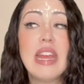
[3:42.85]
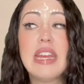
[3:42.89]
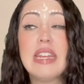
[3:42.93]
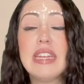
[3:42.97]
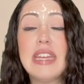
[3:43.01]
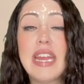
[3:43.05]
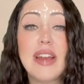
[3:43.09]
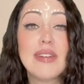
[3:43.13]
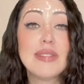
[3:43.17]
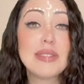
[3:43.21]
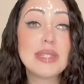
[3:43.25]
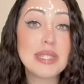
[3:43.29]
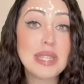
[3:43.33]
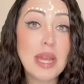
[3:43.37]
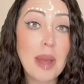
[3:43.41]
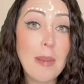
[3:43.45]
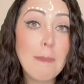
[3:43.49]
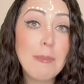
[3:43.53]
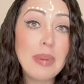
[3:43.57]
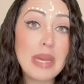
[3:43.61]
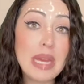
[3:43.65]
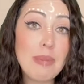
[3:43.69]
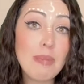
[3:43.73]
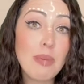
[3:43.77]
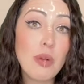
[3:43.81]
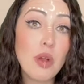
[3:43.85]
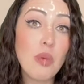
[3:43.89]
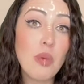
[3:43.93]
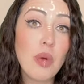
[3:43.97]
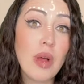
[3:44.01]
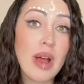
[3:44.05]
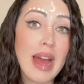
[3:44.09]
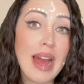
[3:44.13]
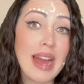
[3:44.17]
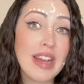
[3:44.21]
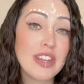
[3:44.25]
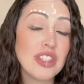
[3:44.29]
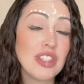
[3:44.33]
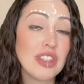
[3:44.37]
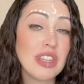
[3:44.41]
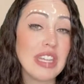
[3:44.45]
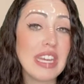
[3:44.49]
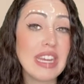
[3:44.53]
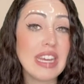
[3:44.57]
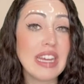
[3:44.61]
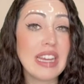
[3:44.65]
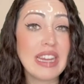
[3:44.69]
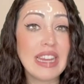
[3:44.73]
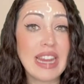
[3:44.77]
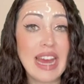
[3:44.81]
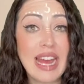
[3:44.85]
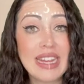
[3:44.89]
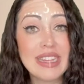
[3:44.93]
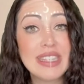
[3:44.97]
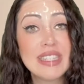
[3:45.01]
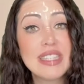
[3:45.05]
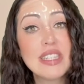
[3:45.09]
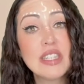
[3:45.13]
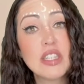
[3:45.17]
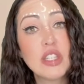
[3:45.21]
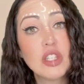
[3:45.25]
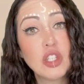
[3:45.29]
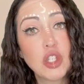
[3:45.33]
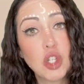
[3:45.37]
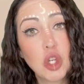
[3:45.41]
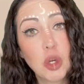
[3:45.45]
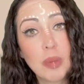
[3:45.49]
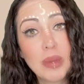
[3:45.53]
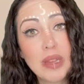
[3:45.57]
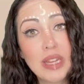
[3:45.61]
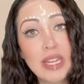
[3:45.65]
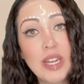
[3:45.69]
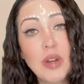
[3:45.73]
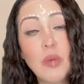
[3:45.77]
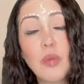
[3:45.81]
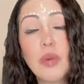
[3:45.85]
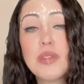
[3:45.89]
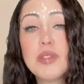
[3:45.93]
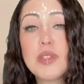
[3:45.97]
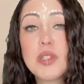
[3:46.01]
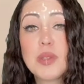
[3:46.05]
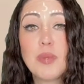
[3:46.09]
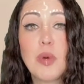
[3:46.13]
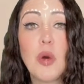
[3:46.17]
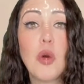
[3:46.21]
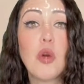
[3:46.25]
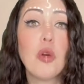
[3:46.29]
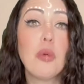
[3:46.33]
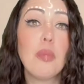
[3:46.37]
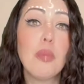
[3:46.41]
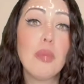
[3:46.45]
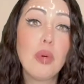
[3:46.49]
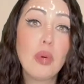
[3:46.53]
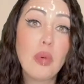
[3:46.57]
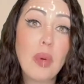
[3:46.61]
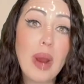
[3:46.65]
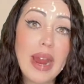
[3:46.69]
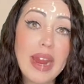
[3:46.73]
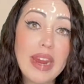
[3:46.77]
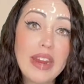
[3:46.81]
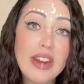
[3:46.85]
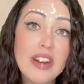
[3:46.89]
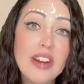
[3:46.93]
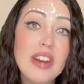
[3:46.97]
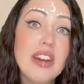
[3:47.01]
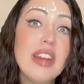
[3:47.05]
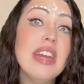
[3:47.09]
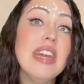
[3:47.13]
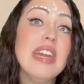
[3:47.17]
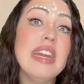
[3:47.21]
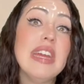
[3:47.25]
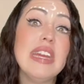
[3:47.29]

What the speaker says: Now, some people will actually cleanse the tourmaline with smoke prior.